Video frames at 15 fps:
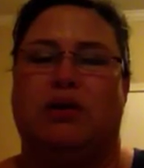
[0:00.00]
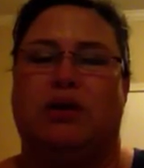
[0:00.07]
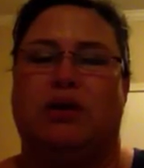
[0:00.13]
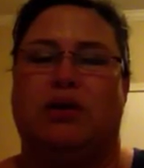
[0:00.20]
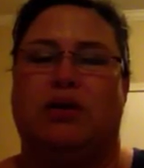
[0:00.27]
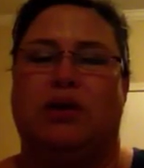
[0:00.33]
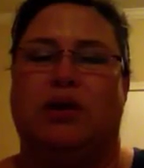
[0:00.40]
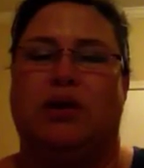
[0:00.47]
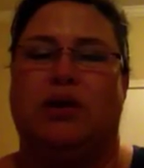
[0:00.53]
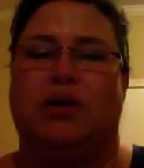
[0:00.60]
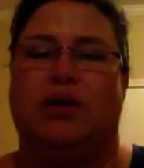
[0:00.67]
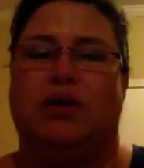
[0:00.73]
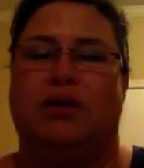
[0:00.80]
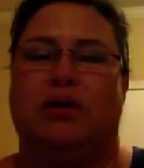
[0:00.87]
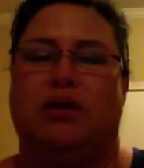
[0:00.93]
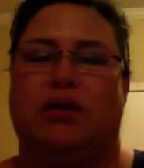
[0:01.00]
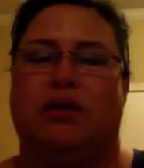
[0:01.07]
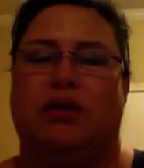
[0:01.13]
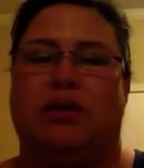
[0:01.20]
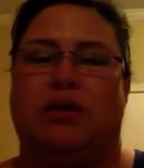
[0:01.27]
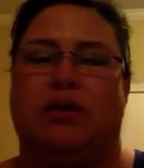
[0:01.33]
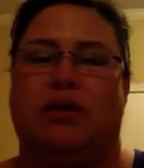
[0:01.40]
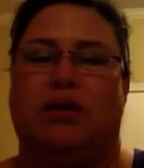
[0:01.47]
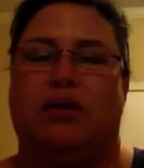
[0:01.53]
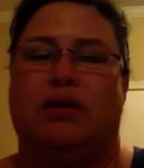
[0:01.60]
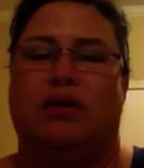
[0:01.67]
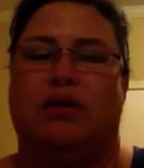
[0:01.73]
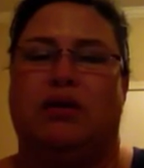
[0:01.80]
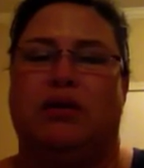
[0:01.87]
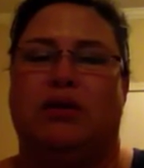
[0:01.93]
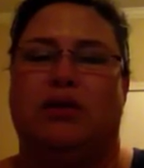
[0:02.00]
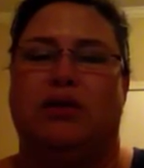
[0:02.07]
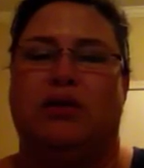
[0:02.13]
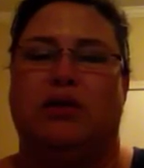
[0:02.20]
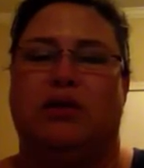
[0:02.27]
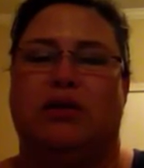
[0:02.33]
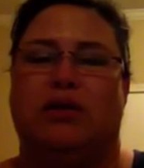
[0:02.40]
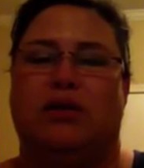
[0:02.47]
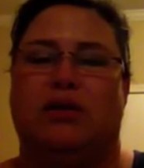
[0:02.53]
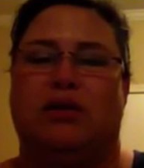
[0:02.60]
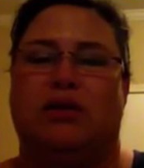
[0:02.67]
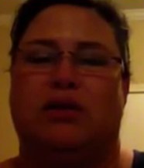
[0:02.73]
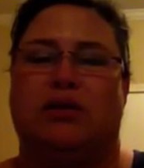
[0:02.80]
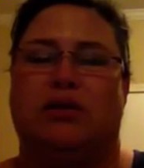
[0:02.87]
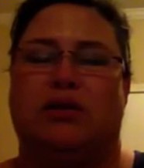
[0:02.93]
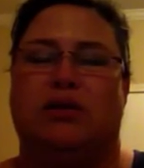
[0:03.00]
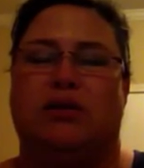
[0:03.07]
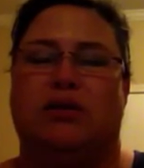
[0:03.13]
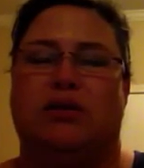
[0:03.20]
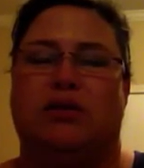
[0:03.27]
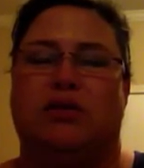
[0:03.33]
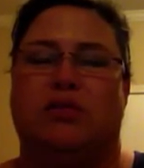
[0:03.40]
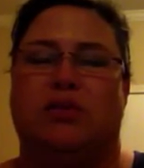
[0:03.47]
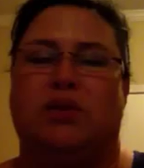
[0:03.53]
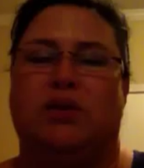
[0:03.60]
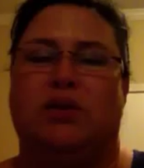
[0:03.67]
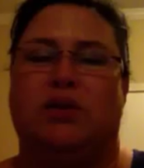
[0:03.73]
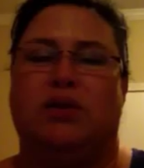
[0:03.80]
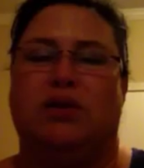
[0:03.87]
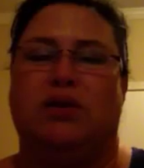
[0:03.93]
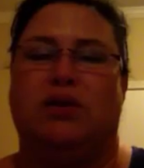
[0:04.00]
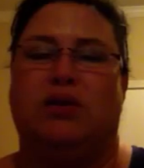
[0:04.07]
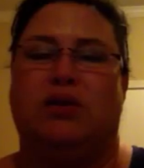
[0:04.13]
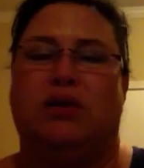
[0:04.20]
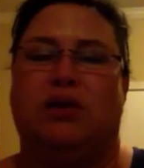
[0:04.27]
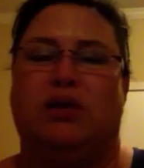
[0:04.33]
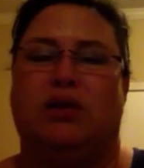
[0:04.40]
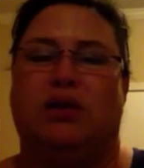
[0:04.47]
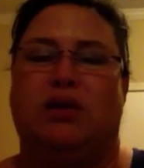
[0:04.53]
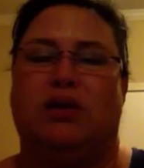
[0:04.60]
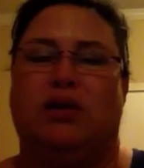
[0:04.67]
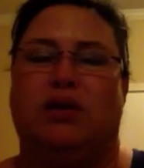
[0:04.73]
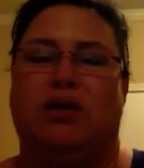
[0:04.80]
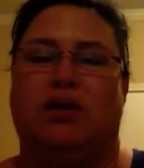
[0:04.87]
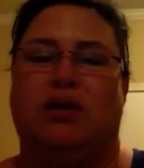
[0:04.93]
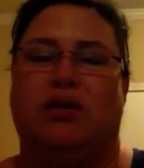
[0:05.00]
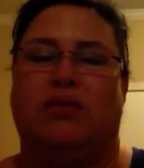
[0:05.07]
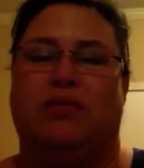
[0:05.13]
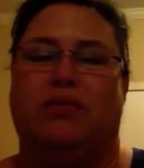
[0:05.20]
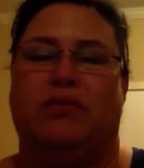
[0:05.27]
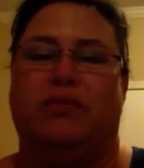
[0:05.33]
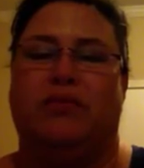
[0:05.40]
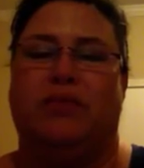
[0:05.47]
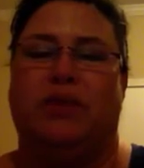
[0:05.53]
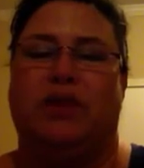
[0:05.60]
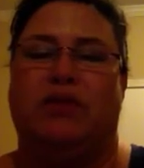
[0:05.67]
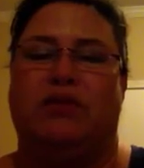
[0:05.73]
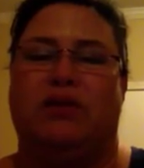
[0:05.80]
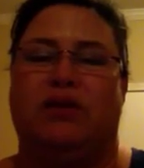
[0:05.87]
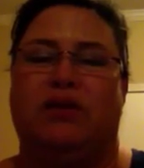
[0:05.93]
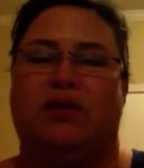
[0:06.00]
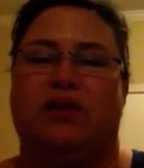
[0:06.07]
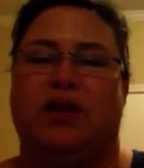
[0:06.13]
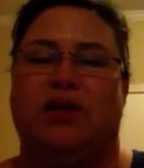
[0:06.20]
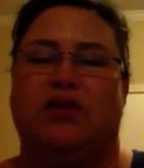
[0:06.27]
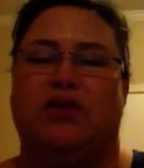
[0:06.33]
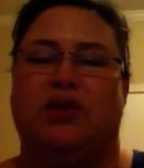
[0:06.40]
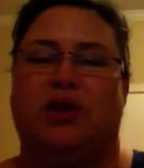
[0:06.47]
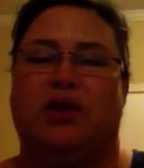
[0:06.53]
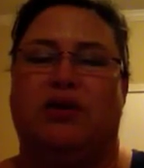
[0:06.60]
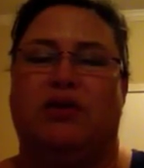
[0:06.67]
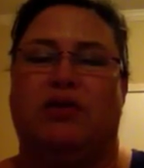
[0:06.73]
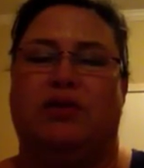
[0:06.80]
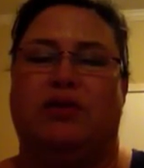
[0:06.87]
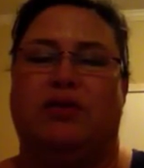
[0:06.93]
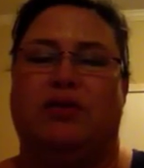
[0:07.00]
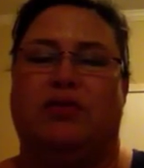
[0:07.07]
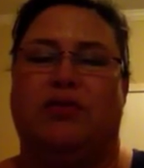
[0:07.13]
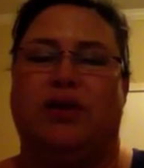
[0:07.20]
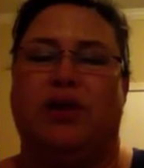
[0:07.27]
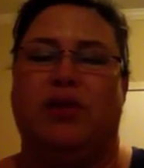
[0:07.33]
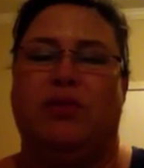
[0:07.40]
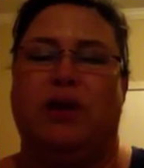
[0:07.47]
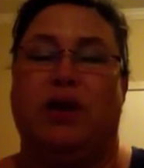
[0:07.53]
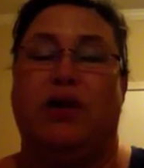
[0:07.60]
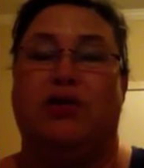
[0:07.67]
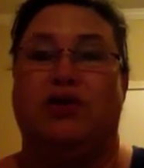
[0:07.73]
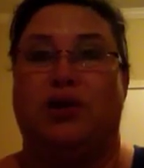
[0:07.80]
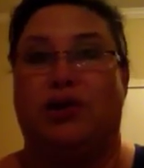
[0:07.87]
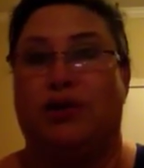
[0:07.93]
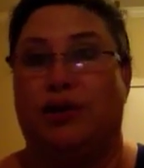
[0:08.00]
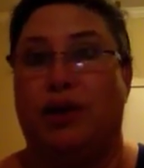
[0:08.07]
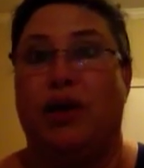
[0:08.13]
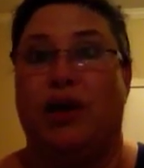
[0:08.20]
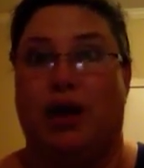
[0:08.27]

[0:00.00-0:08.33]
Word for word: Okay. This is something. Ah. This is eyeshadow. Cream eyeshadow.